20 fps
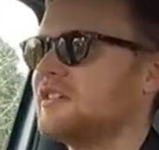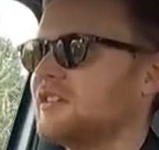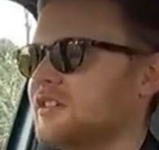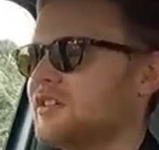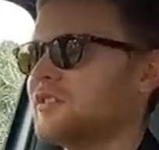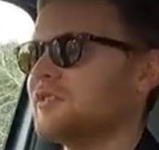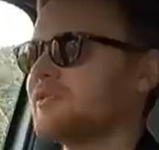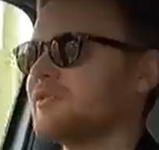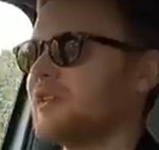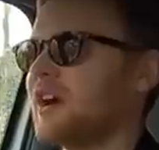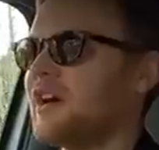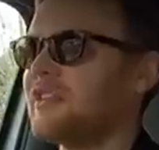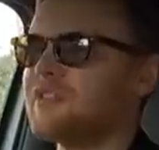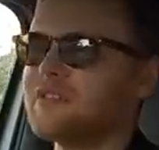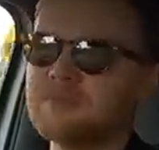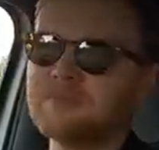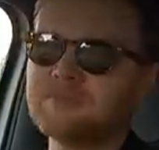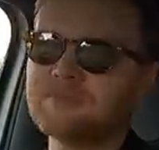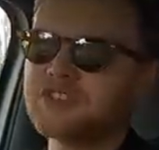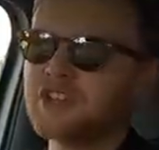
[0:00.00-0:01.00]
you know,
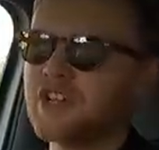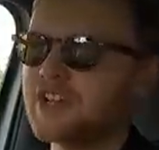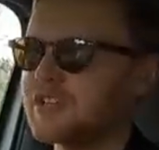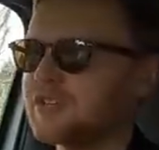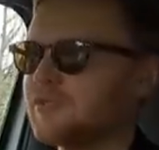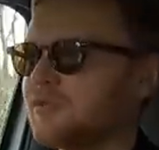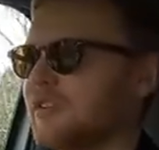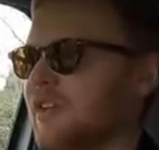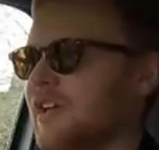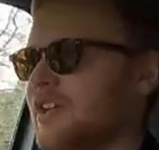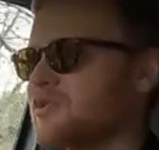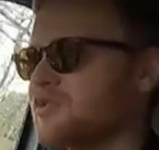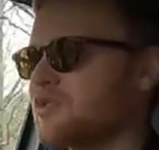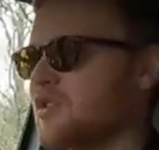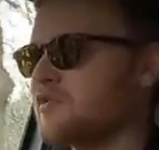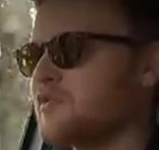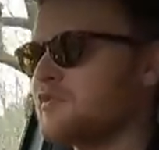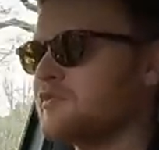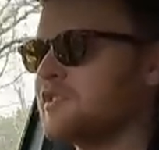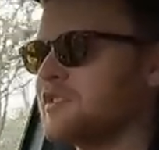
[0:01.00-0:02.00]
other Jaguar Land
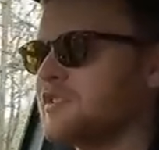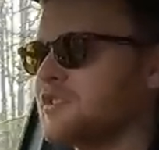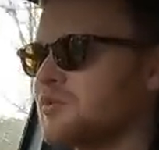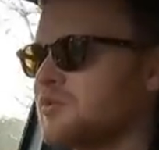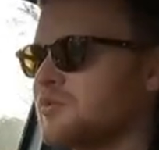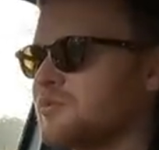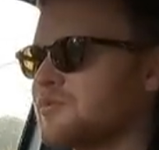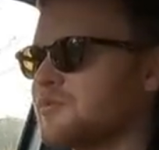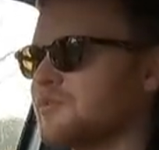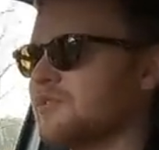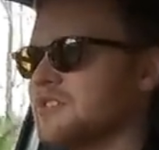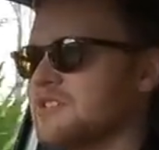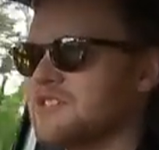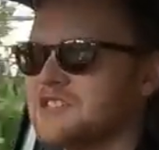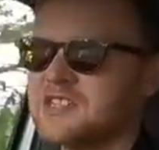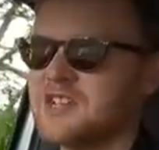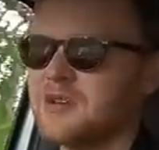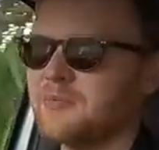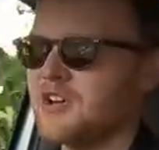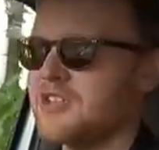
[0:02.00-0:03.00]
Rover vehicles, or at
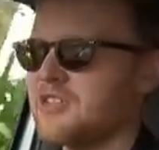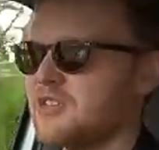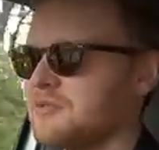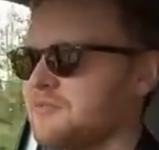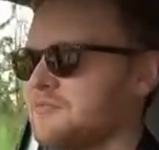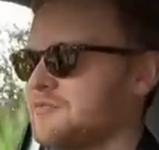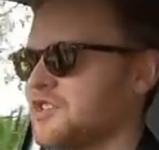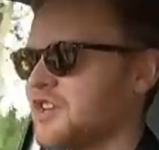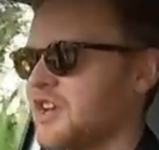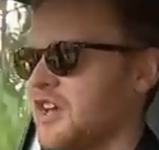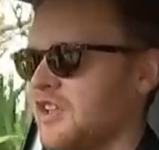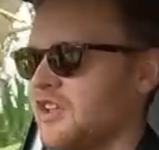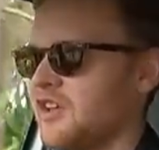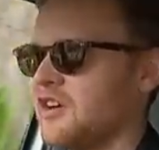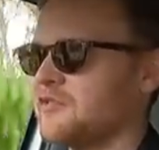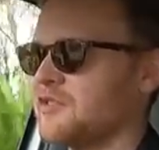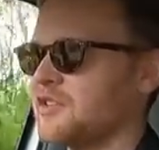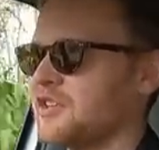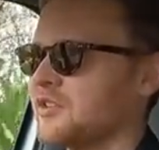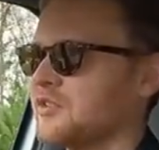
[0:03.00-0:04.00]
least some other
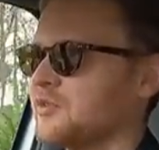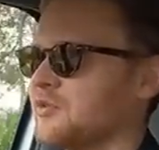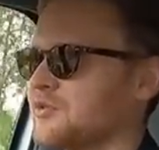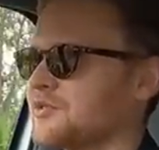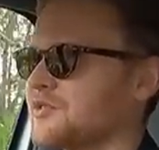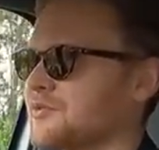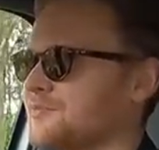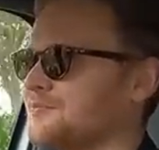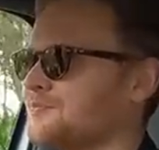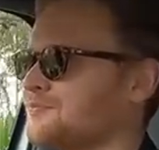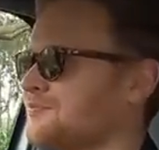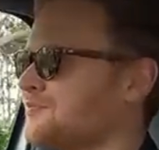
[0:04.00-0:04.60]
JLR vehicles.